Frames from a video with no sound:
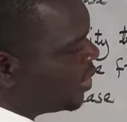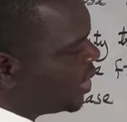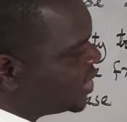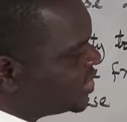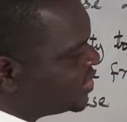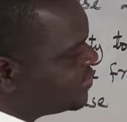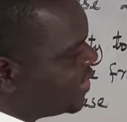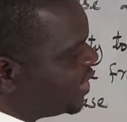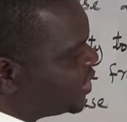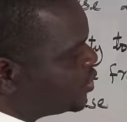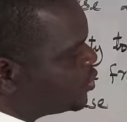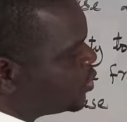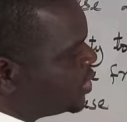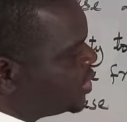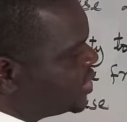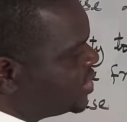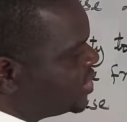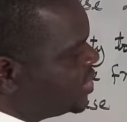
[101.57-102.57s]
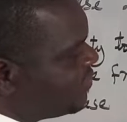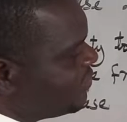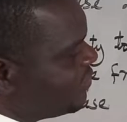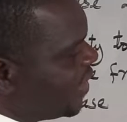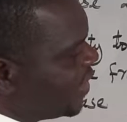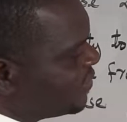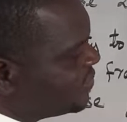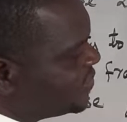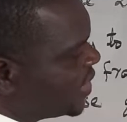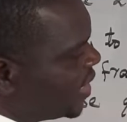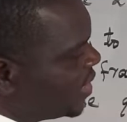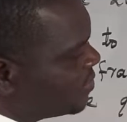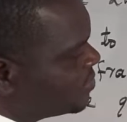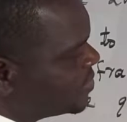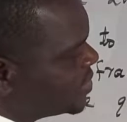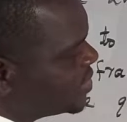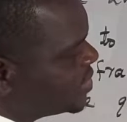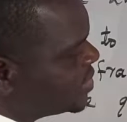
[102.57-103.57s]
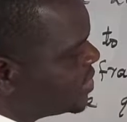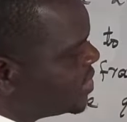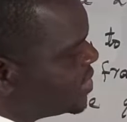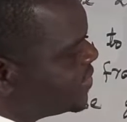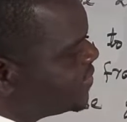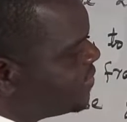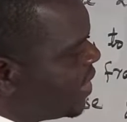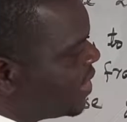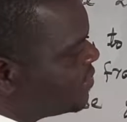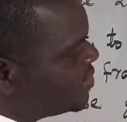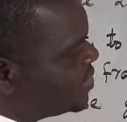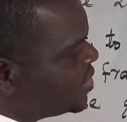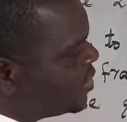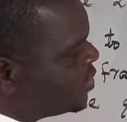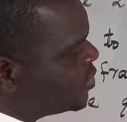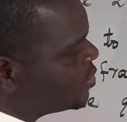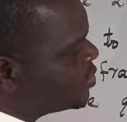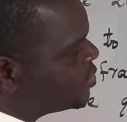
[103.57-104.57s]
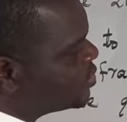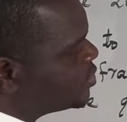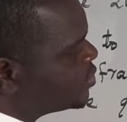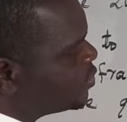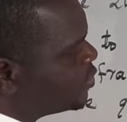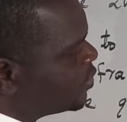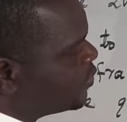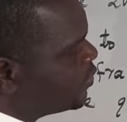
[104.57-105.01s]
can divide 20 5 times. These 5 zeros will